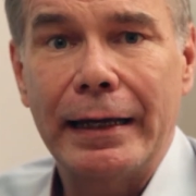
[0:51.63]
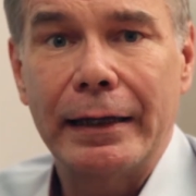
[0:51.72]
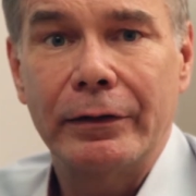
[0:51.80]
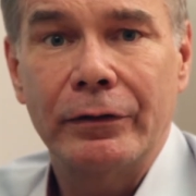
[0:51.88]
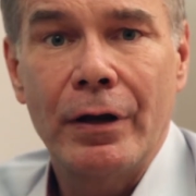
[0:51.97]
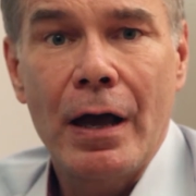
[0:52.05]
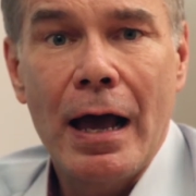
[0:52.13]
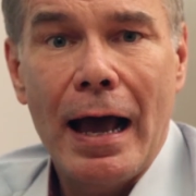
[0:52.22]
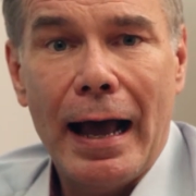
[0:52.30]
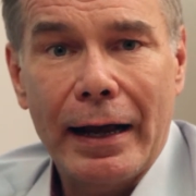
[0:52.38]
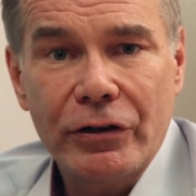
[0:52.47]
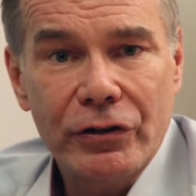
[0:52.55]
in
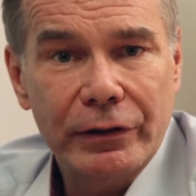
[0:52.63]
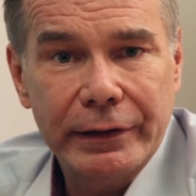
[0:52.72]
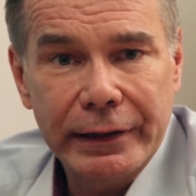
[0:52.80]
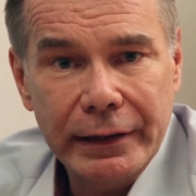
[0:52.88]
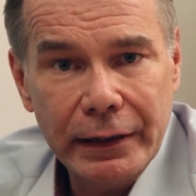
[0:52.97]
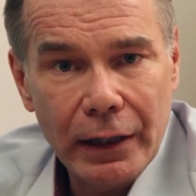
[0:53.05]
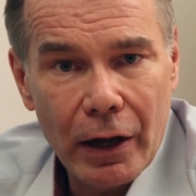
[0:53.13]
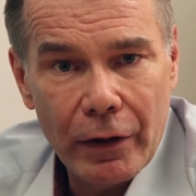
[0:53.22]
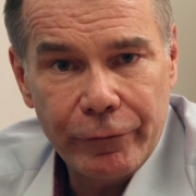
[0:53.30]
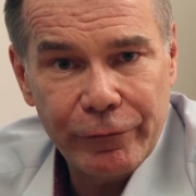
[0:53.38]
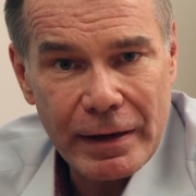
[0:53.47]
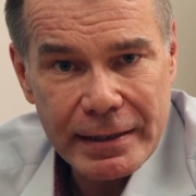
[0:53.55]

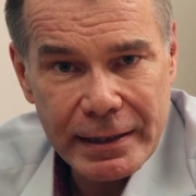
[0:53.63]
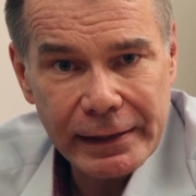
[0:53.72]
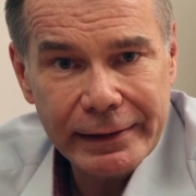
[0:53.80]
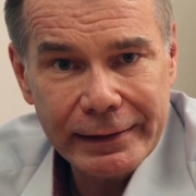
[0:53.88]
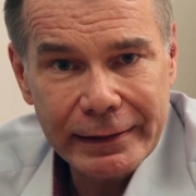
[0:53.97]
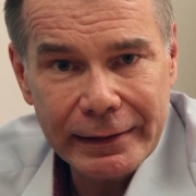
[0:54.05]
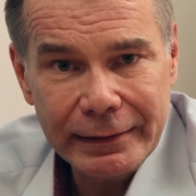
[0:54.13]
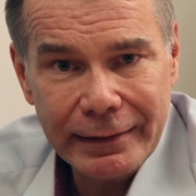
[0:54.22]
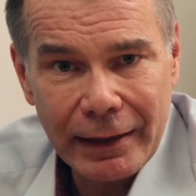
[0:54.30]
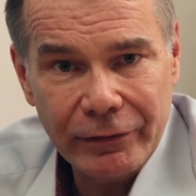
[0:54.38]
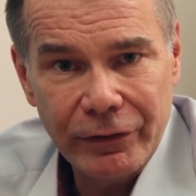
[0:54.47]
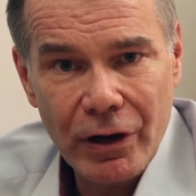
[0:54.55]
a
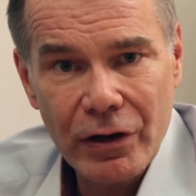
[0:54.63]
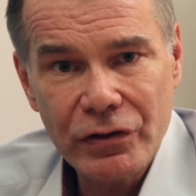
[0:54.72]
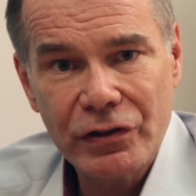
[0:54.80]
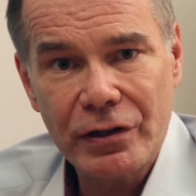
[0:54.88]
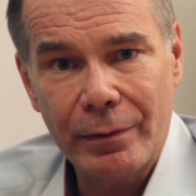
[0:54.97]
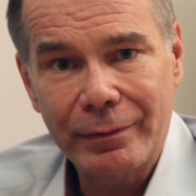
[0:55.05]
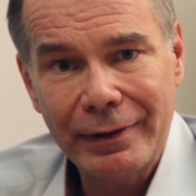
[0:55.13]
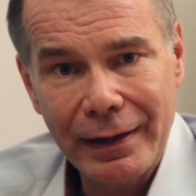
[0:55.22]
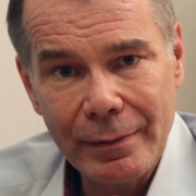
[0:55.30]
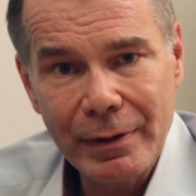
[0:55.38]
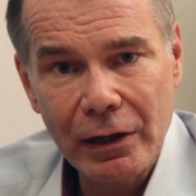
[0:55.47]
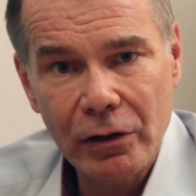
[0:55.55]
facility that does
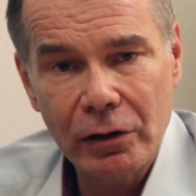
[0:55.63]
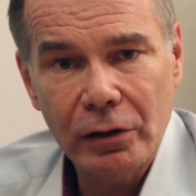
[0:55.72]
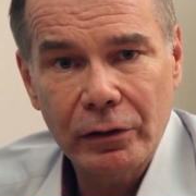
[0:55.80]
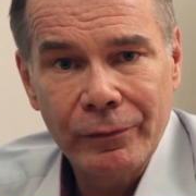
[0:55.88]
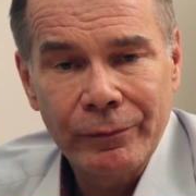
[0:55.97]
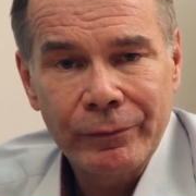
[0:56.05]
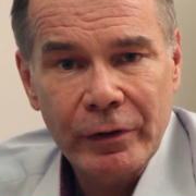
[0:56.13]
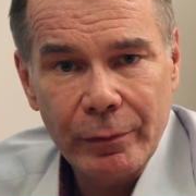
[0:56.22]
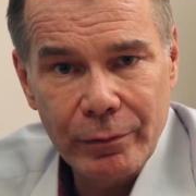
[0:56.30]
some chemical